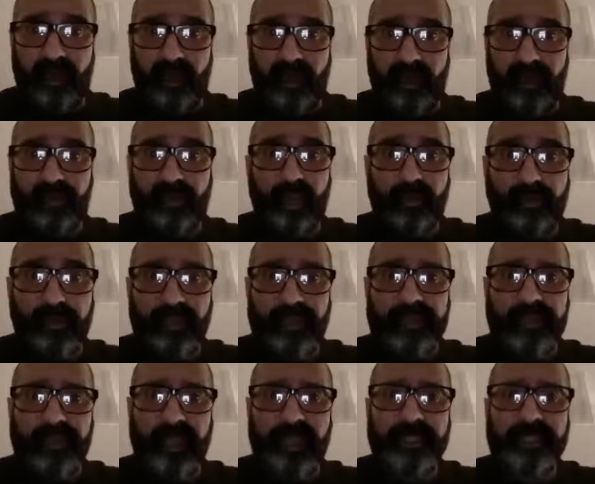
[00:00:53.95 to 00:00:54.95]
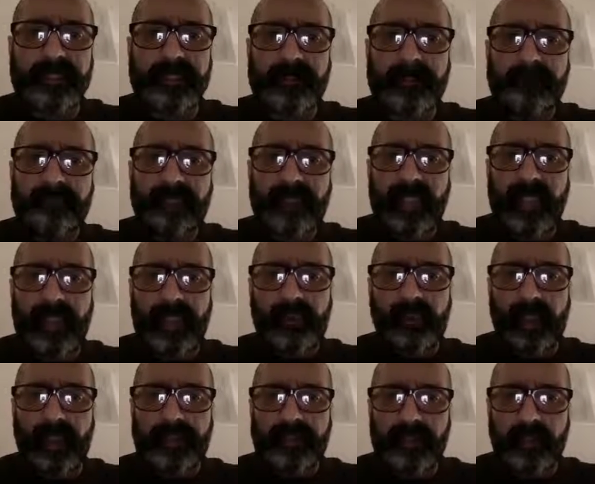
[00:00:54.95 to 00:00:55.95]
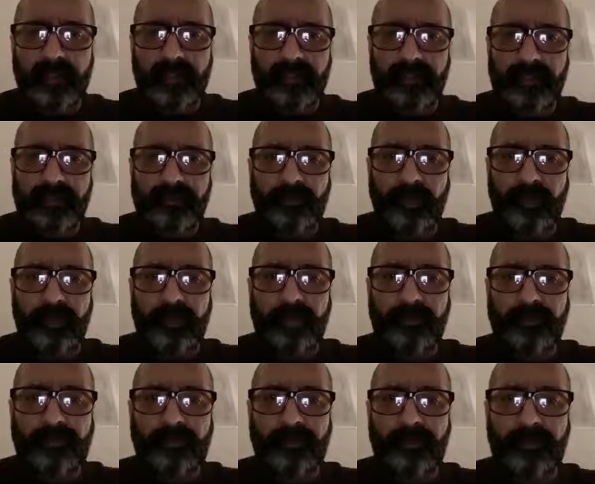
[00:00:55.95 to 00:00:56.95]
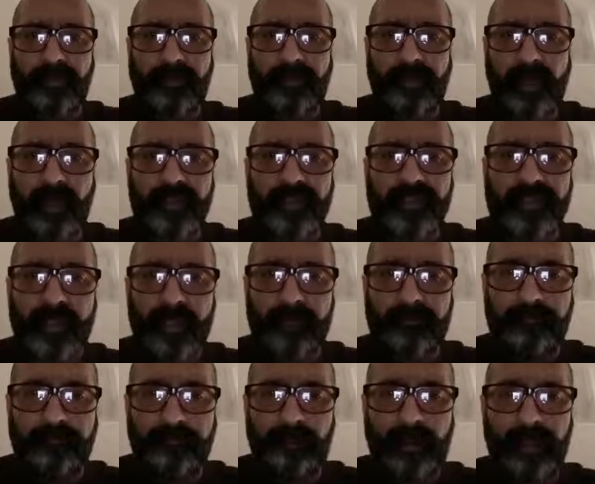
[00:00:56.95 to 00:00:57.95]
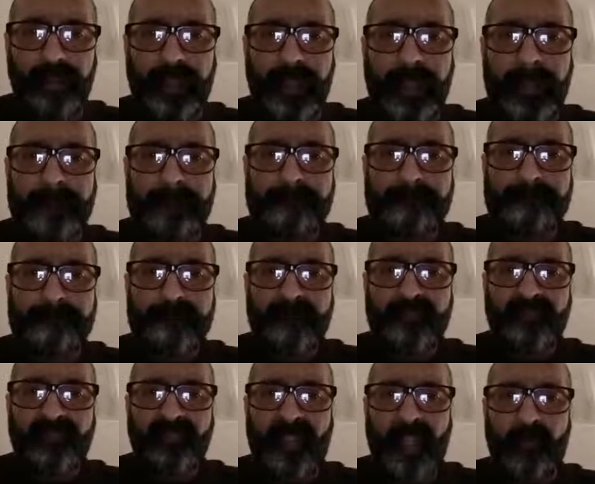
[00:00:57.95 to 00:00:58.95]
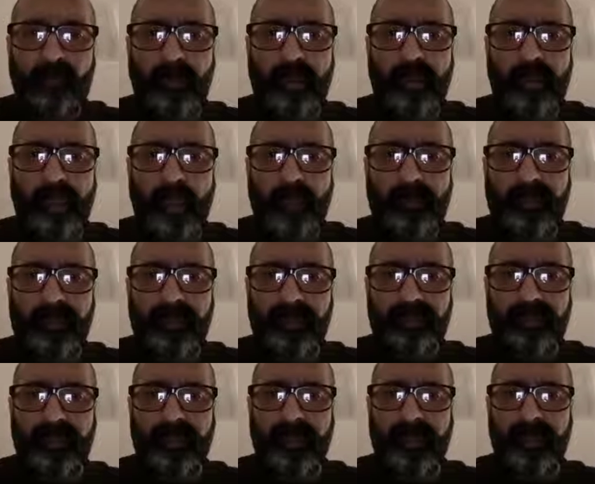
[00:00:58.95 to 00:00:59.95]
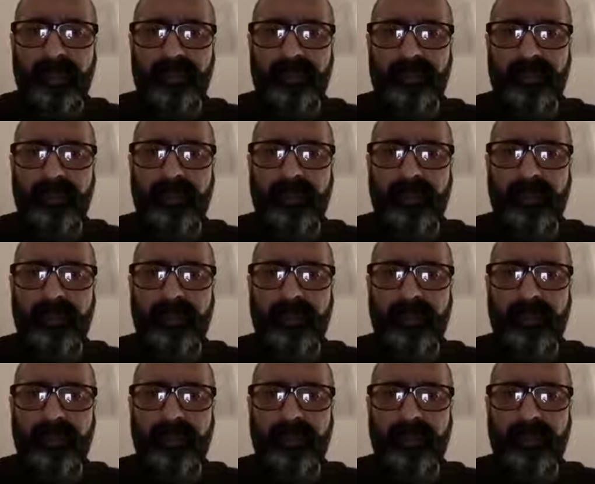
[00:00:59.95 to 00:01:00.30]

I don't consent. Anyways, I got this fine come through the post on Friday, and when I opened up the